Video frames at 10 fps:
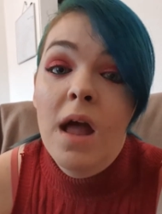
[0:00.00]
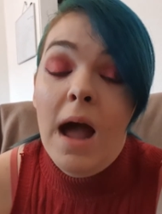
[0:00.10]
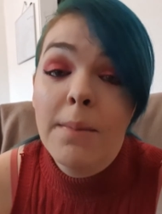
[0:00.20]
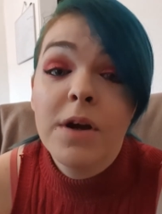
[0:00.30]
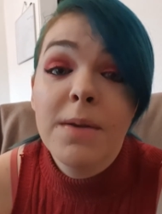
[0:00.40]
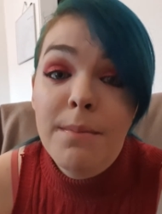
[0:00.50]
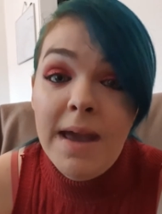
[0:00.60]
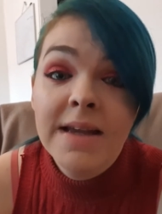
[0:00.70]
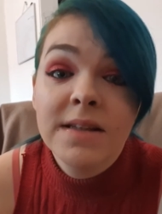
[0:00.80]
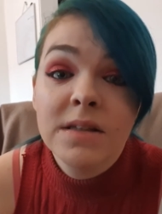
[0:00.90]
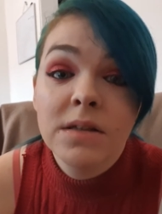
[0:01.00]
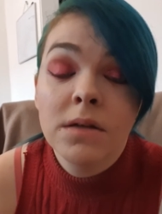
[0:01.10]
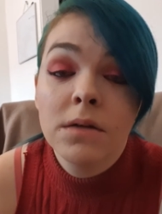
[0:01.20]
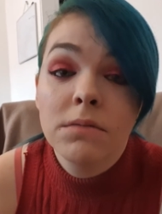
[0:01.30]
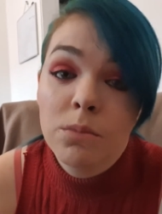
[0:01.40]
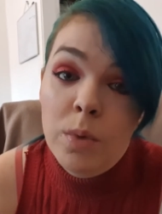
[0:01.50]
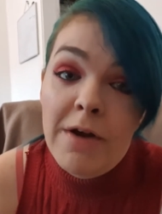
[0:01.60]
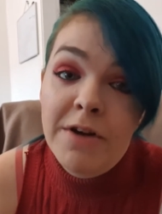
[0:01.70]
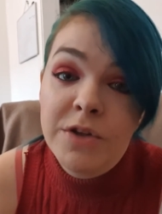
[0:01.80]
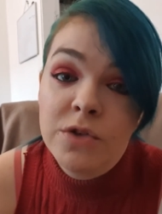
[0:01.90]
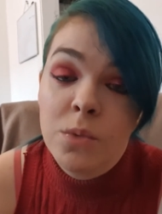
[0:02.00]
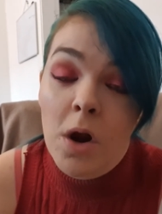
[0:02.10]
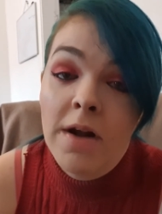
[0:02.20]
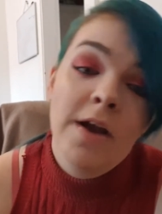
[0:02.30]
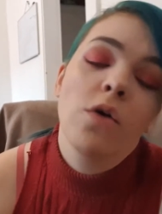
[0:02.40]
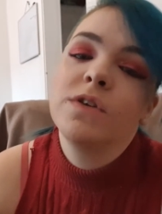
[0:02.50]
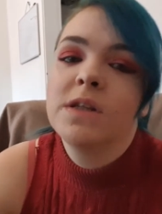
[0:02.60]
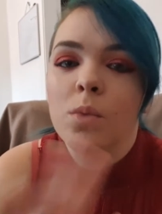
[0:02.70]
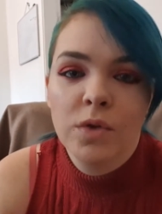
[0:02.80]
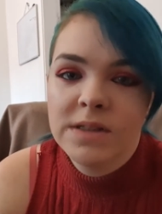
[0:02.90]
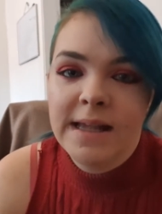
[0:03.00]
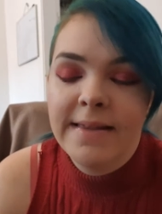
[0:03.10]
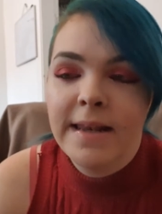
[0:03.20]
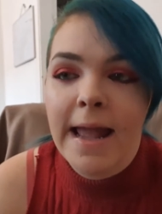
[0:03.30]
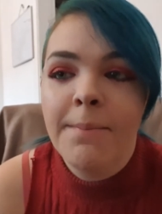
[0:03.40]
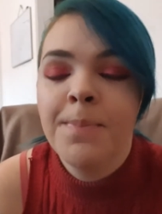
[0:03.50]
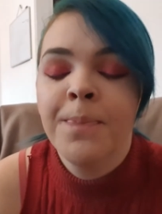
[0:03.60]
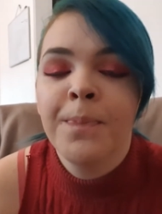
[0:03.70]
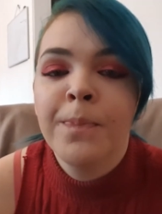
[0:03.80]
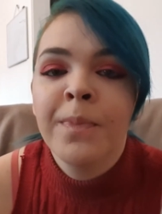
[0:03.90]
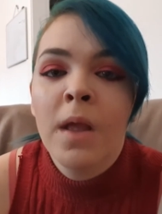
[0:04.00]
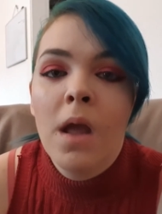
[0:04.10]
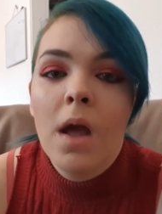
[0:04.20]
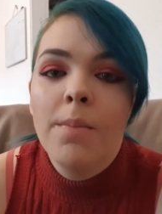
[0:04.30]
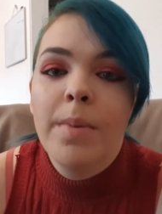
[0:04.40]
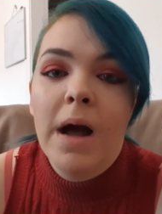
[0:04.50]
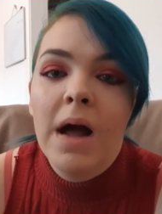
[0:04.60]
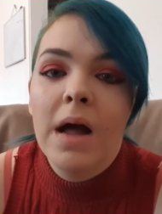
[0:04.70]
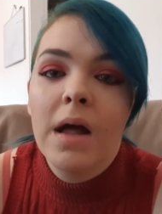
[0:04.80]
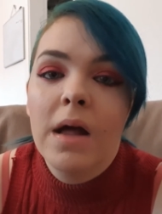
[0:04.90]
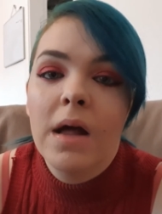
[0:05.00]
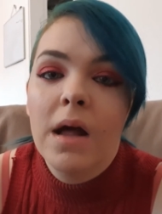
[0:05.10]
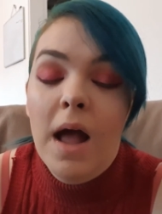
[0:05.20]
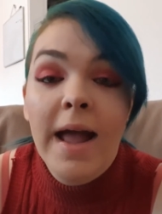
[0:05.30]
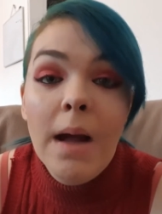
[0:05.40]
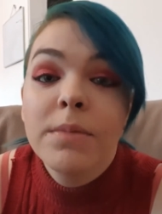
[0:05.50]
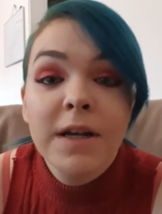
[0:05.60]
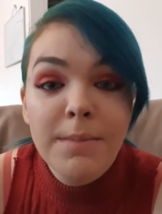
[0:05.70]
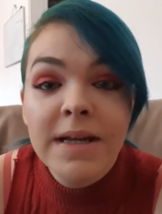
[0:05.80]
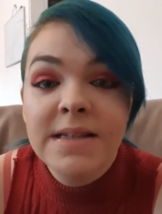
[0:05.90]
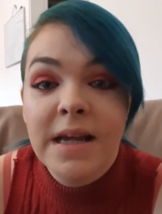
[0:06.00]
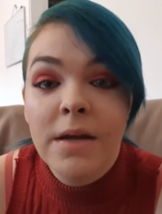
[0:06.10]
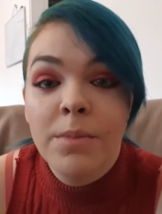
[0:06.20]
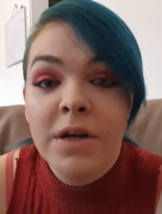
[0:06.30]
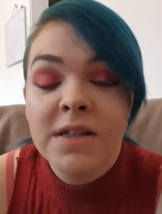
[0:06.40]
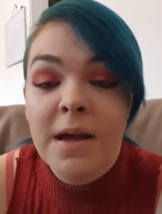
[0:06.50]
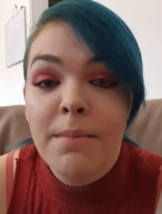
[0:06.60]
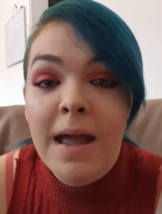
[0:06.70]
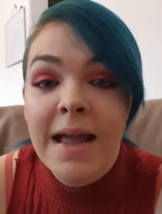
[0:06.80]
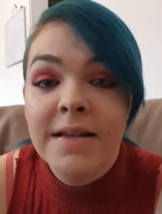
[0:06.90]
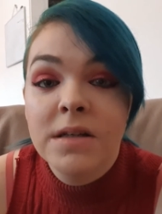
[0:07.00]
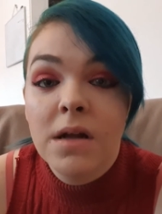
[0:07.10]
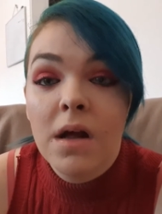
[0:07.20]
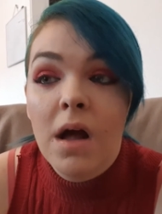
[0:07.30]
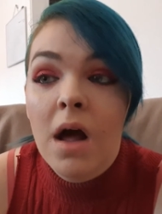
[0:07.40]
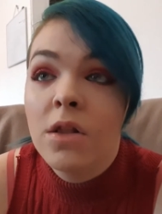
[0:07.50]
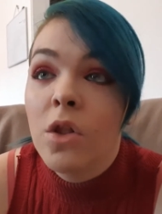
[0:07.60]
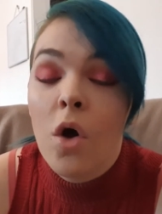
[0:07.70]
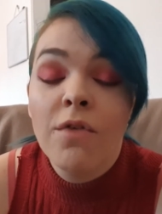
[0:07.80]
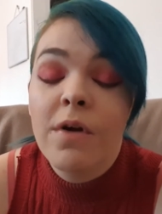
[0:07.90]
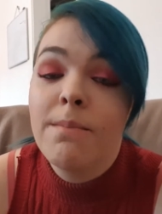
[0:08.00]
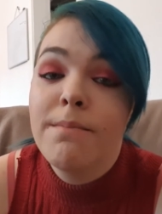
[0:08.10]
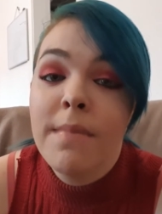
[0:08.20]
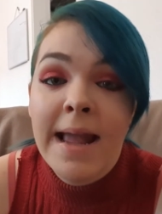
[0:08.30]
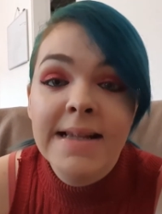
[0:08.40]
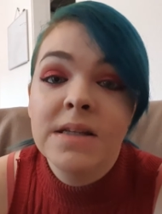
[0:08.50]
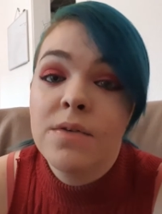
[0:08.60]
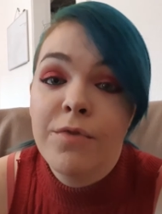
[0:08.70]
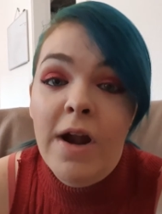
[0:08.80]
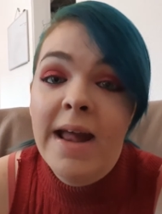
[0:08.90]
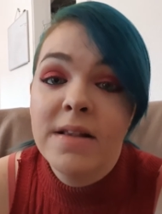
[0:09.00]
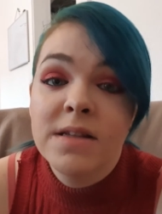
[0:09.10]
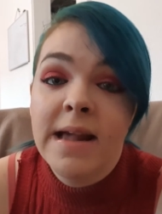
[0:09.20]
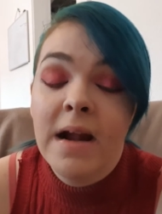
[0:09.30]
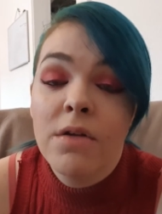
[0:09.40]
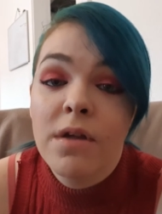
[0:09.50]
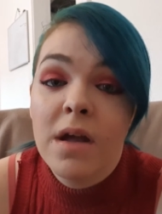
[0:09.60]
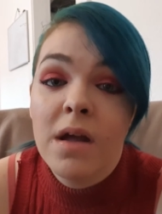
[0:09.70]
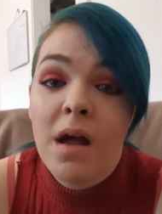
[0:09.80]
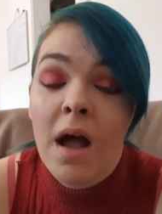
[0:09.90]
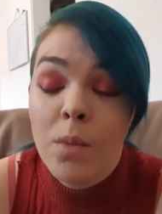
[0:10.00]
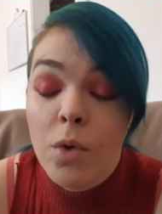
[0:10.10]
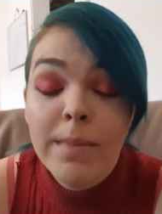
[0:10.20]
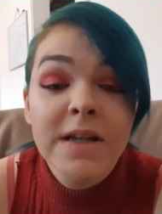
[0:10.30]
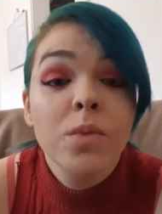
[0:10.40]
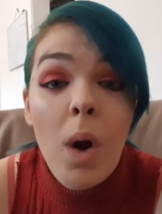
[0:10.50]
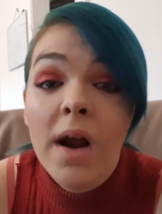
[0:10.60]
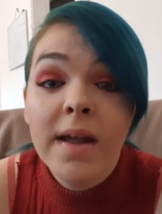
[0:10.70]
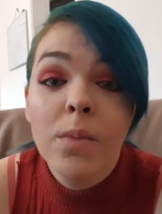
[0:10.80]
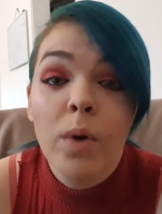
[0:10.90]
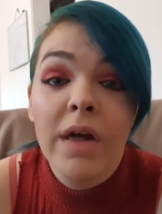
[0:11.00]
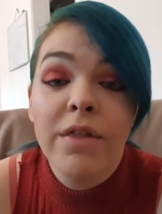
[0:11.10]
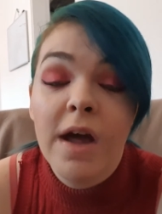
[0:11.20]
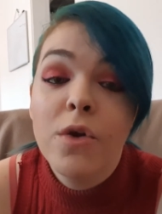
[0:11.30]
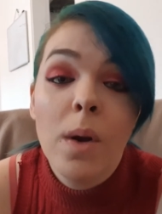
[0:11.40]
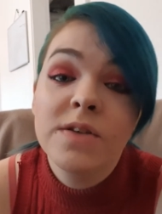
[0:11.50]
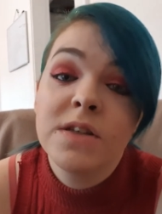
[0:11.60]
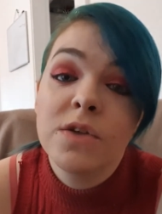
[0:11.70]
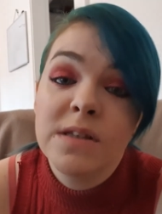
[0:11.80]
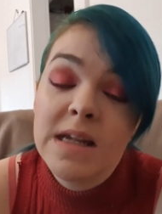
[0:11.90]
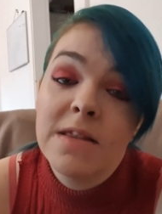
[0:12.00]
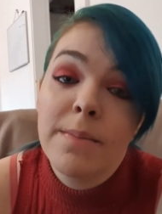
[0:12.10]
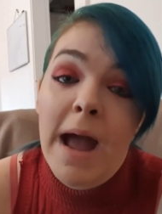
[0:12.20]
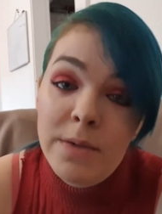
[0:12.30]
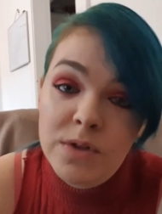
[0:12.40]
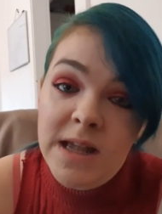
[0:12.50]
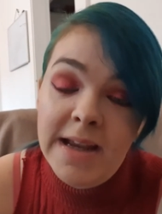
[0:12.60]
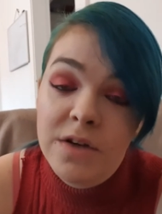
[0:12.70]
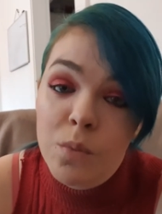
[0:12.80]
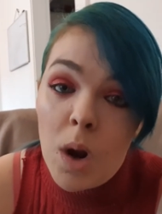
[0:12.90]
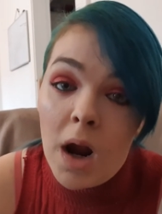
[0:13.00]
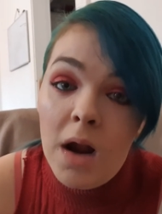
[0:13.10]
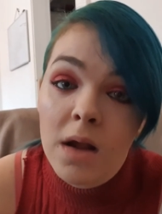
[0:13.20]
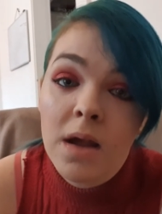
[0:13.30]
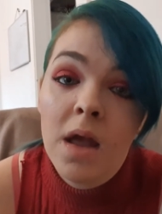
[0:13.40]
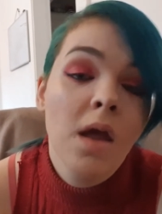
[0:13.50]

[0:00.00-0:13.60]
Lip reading: I'm going to miss where I used to work. I obviously won't say the name, but I am going to miss it because I made a lot of amazing friends there that I will miss working with. I know I'll still see them outside of work.